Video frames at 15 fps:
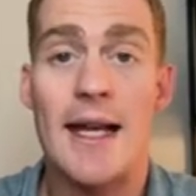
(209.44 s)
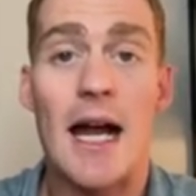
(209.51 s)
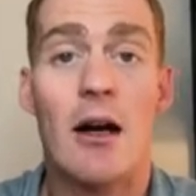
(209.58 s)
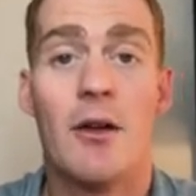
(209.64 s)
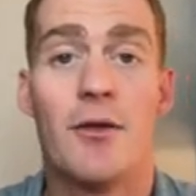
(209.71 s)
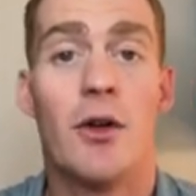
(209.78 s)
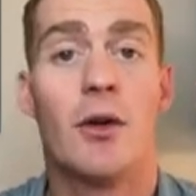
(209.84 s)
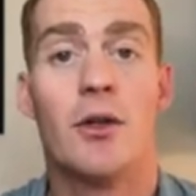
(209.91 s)

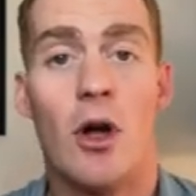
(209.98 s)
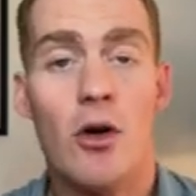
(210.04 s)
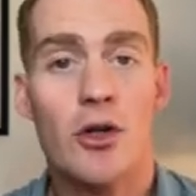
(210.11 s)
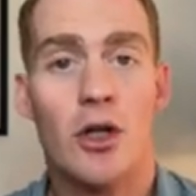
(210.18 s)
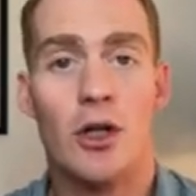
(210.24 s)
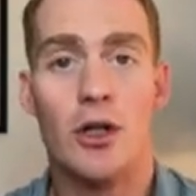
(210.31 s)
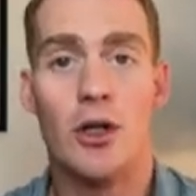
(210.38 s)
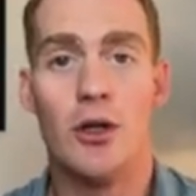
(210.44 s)
now if you're a
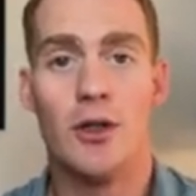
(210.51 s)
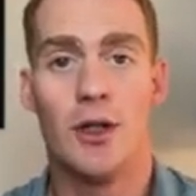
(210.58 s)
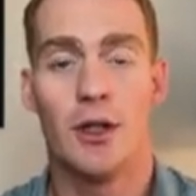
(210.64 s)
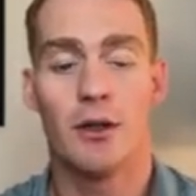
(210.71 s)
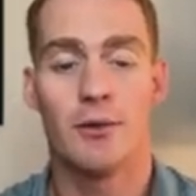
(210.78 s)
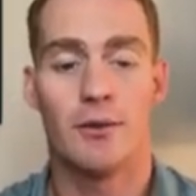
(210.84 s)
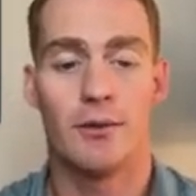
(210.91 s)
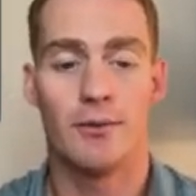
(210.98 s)
Notion
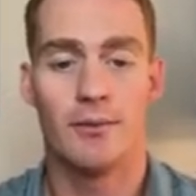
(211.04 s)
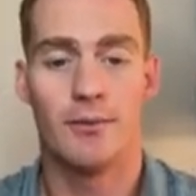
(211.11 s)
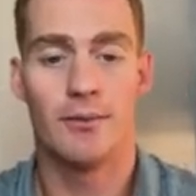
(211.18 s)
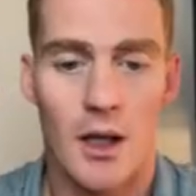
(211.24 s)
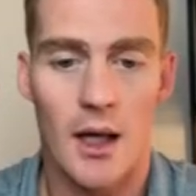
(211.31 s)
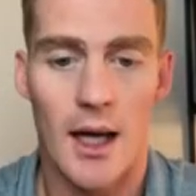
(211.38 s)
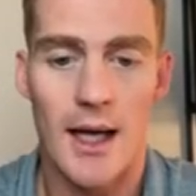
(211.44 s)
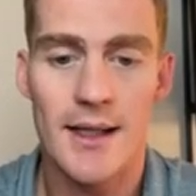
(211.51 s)
user,
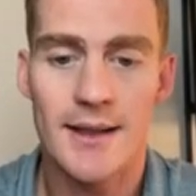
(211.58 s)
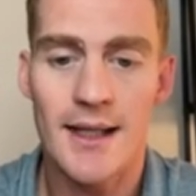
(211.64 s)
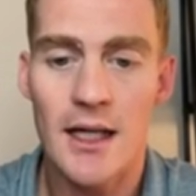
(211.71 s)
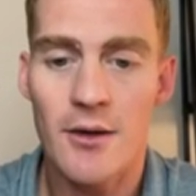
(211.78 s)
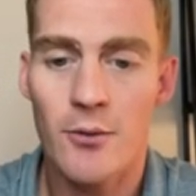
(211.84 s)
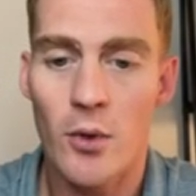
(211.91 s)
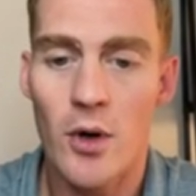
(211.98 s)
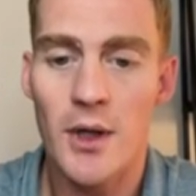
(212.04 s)
instead
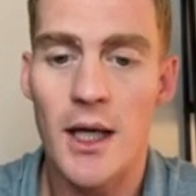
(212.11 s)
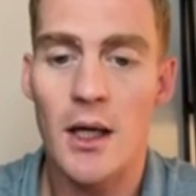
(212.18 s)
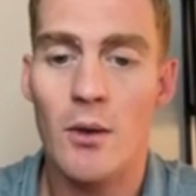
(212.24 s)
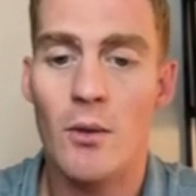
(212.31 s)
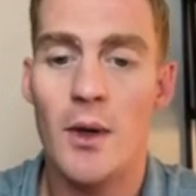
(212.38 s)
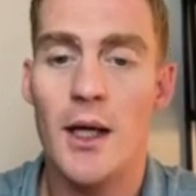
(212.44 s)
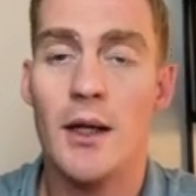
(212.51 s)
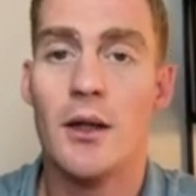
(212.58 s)
of working
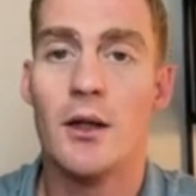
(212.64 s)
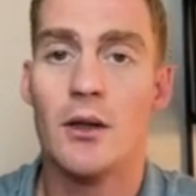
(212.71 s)
with